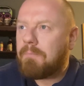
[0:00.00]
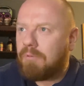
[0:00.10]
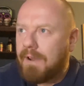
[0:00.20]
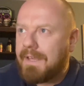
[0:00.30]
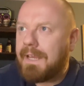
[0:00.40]

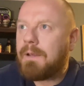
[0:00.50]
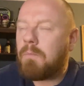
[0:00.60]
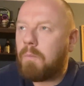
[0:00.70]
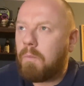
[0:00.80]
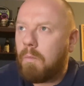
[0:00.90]

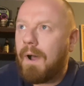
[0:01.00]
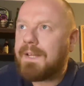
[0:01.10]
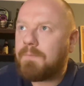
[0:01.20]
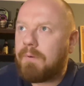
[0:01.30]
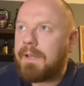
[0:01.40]
bready,
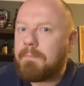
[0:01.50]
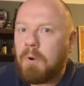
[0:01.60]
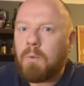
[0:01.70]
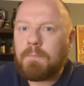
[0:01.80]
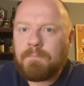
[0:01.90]
white bready
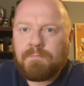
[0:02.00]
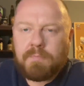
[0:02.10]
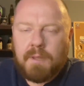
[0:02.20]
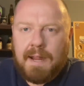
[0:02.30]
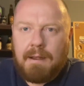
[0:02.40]
malt
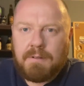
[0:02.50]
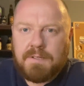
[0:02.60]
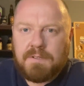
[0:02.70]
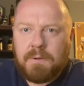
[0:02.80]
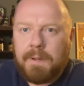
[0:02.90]
character
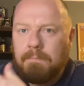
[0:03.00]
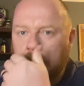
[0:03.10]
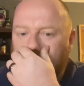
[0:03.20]
to it.